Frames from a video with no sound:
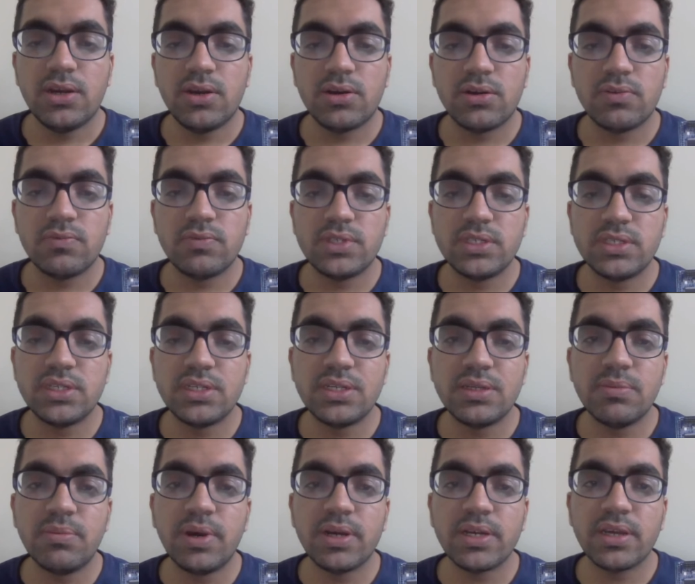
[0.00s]
which is a
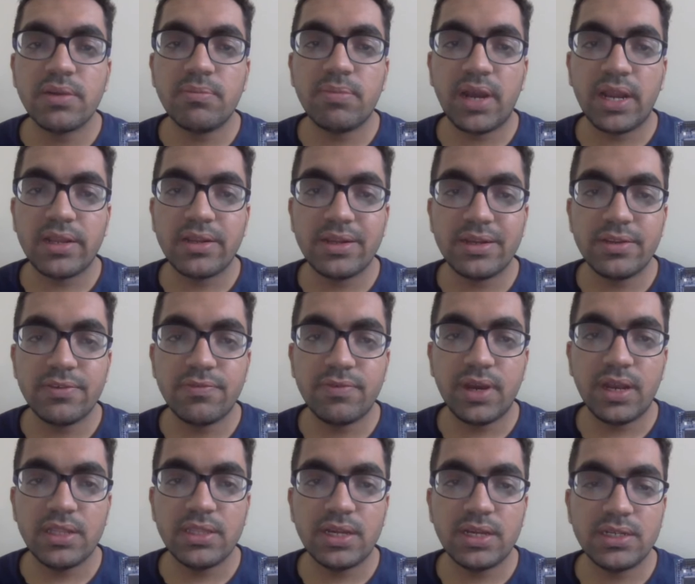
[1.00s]
debugging binary
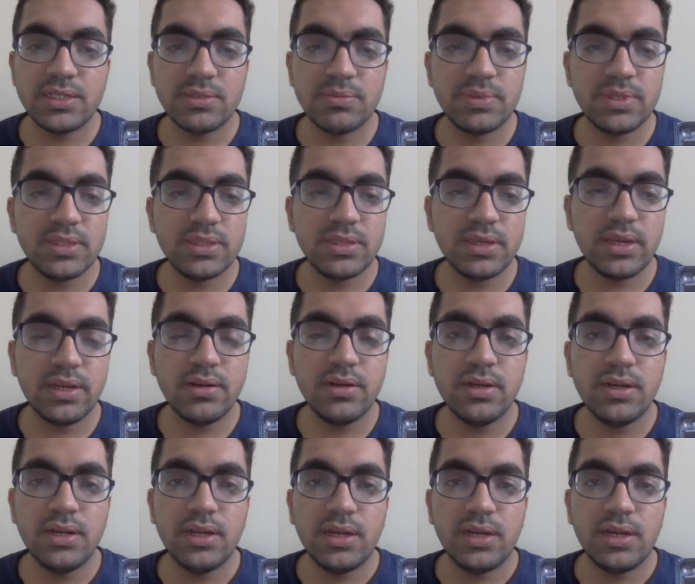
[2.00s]
file that has been there.